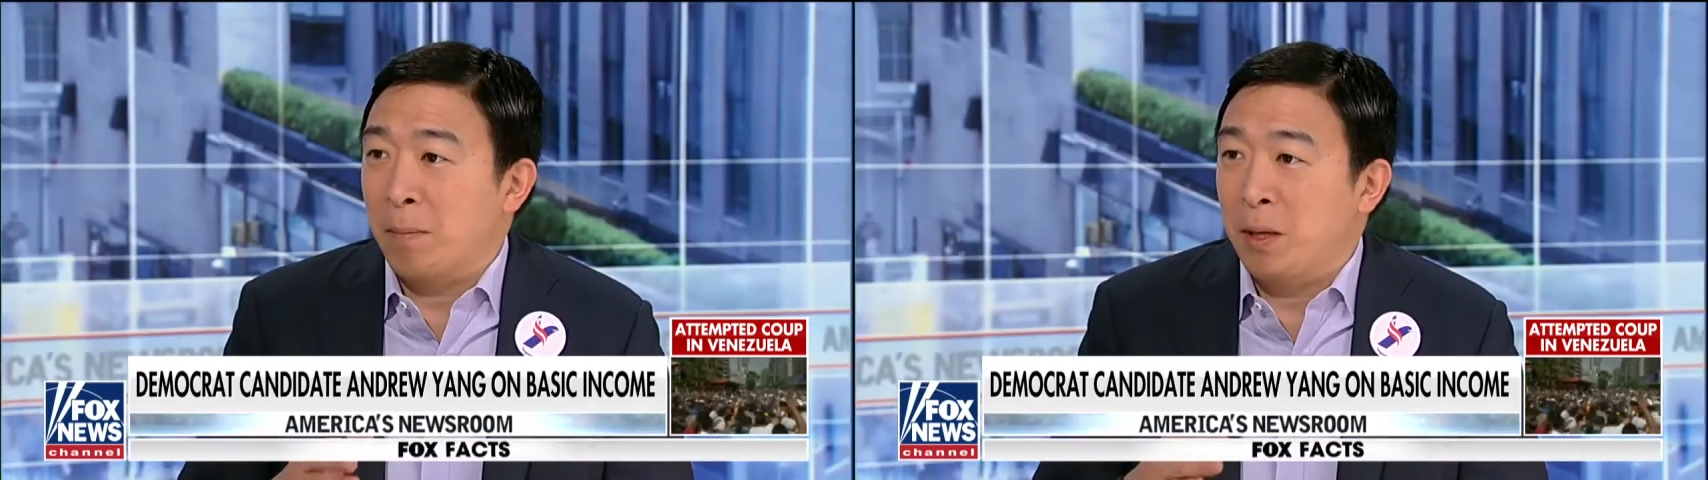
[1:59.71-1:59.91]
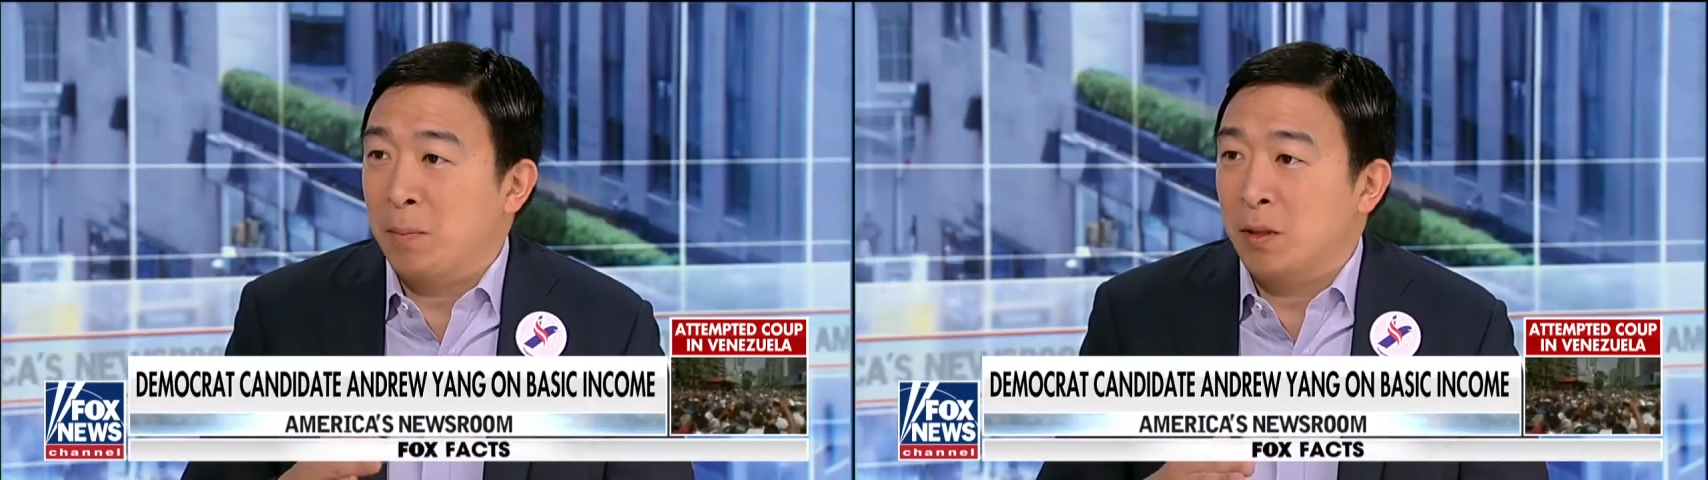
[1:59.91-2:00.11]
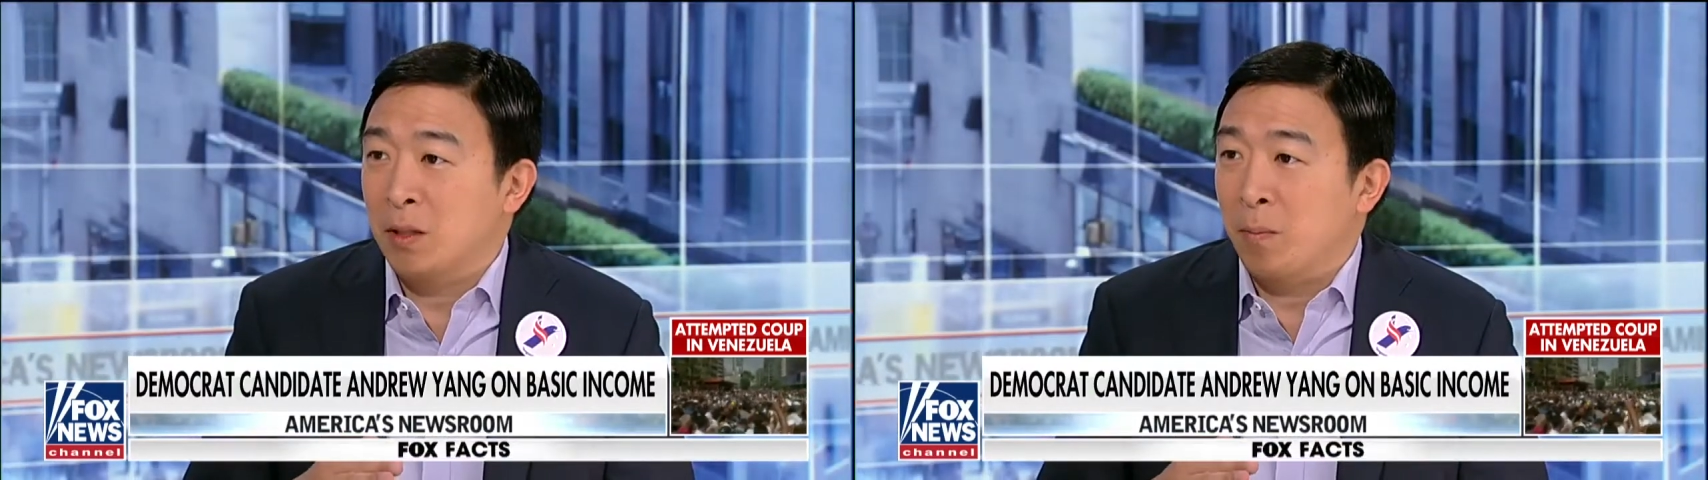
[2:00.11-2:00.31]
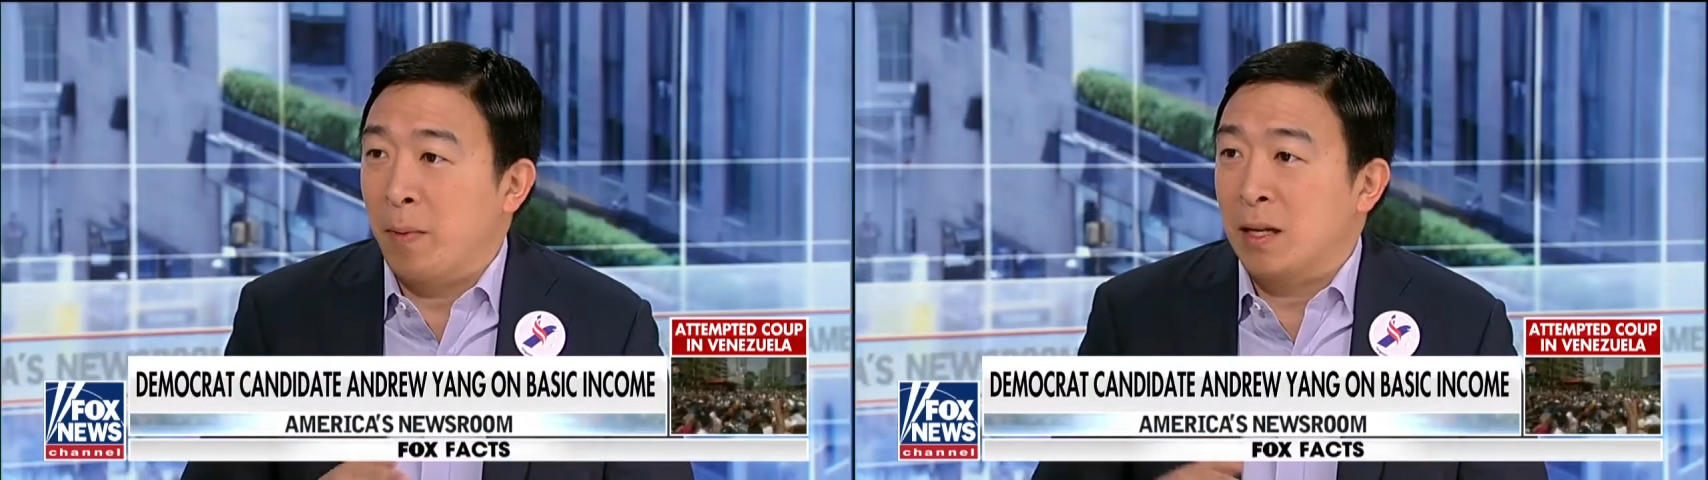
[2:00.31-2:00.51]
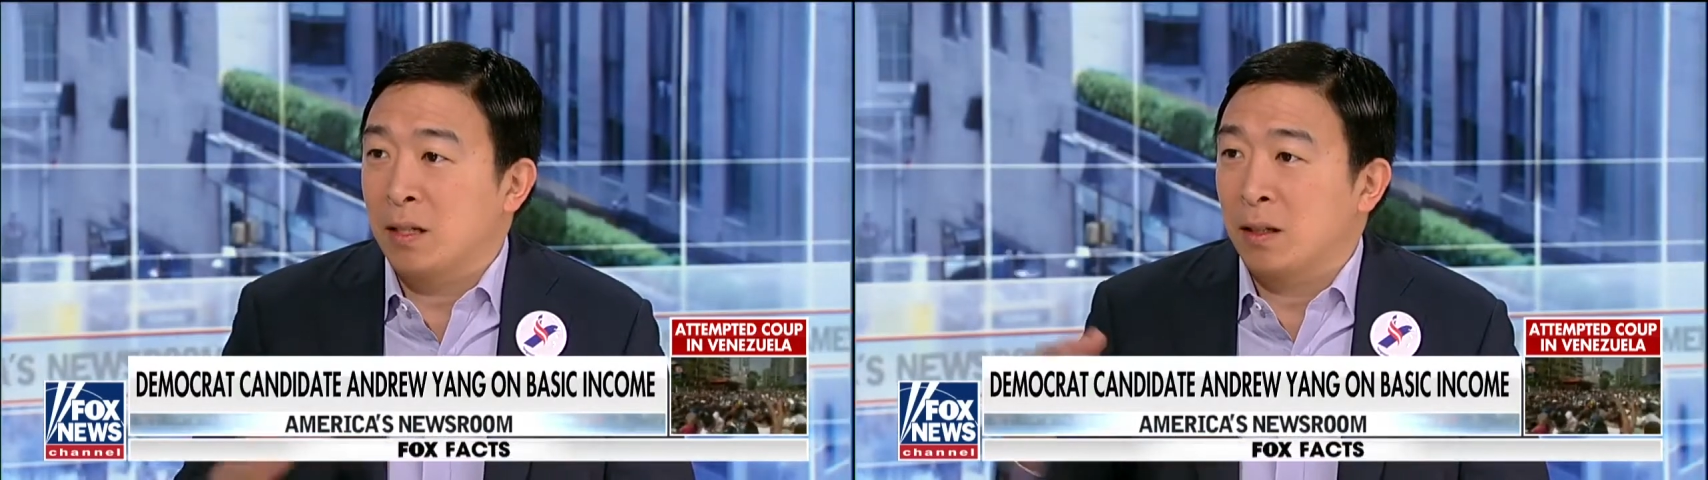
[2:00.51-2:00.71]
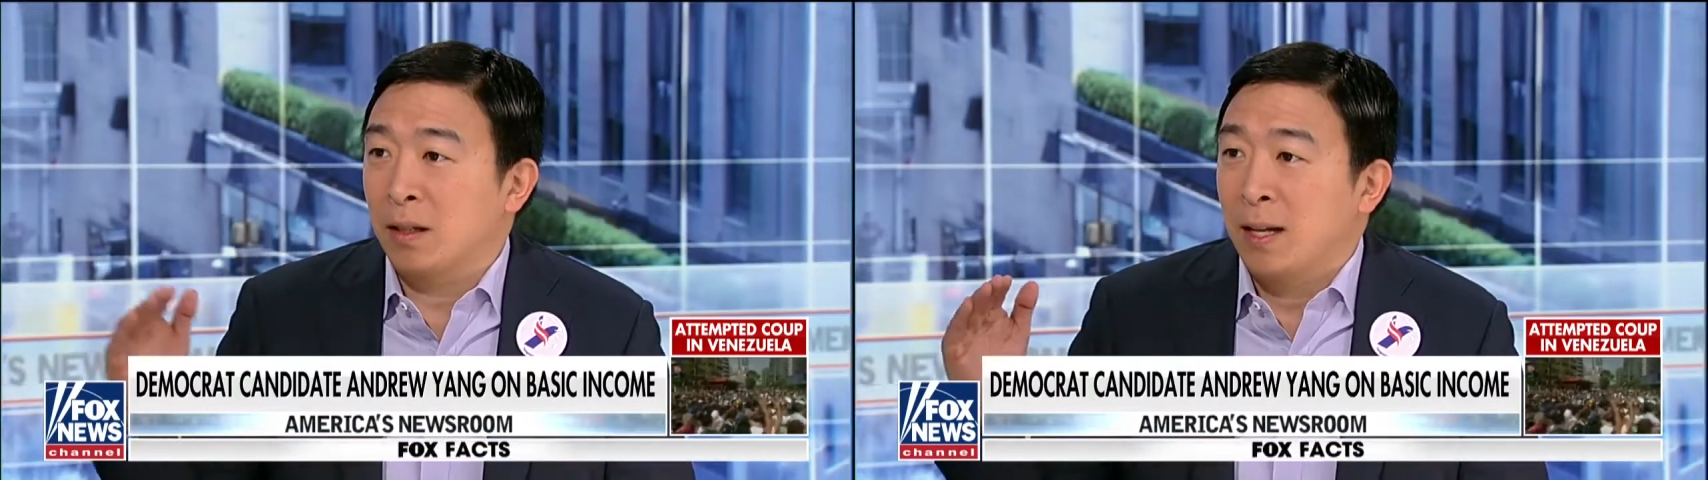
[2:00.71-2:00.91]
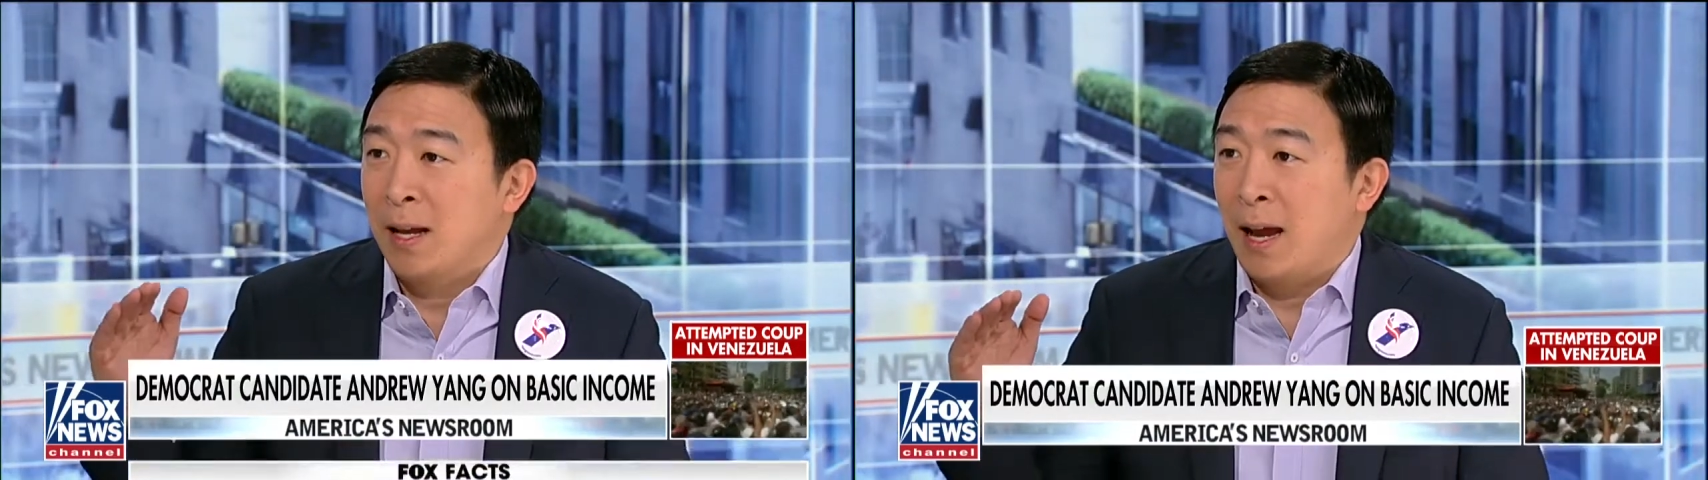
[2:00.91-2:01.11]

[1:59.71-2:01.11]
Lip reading: people's mental